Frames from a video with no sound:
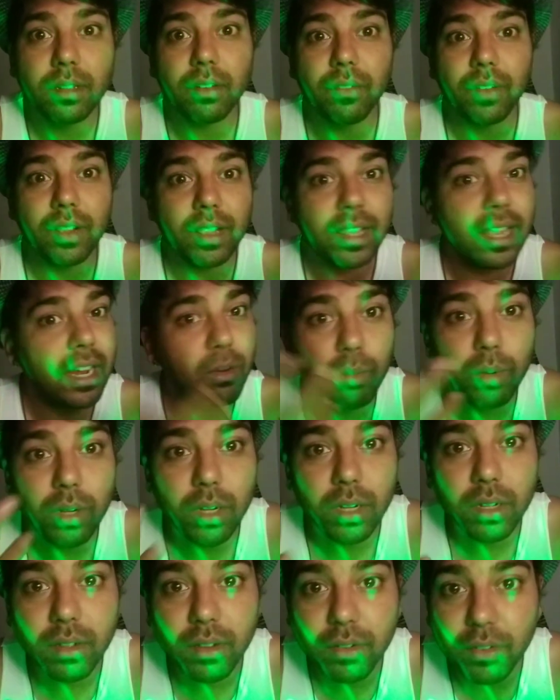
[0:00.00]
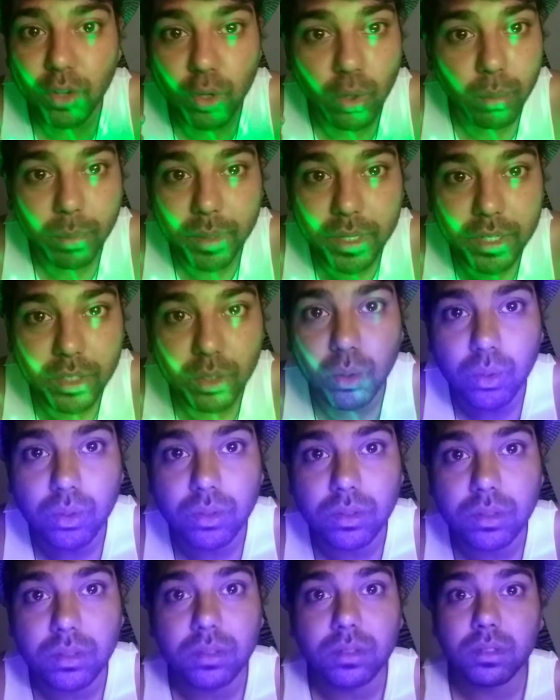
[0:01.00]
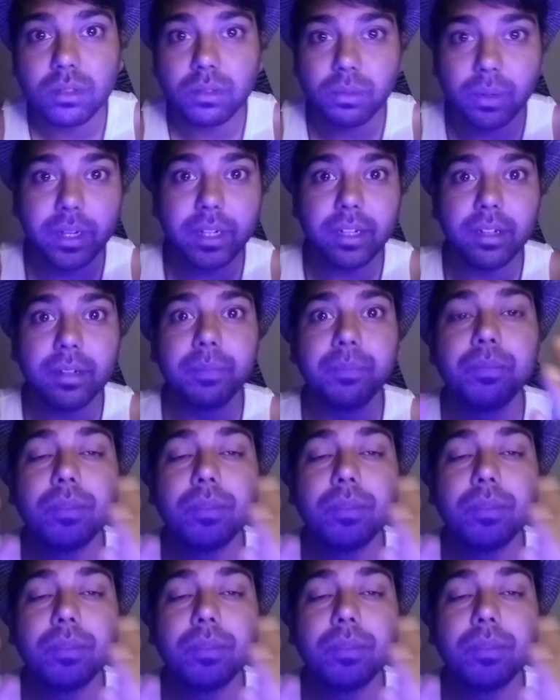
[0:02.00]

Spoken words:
Will that work? Nobody knows, right?